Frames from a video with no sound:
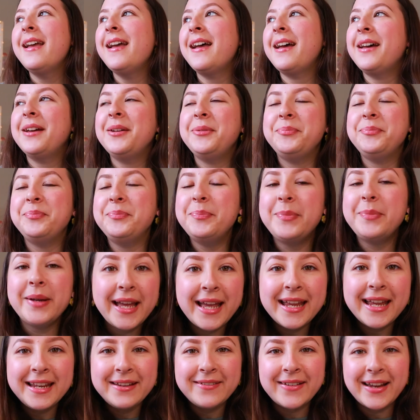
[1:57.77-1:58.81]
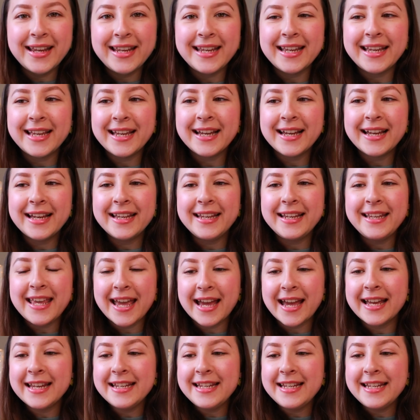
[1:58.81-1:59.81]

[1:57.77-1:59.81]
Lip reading: But anyway, yeah, I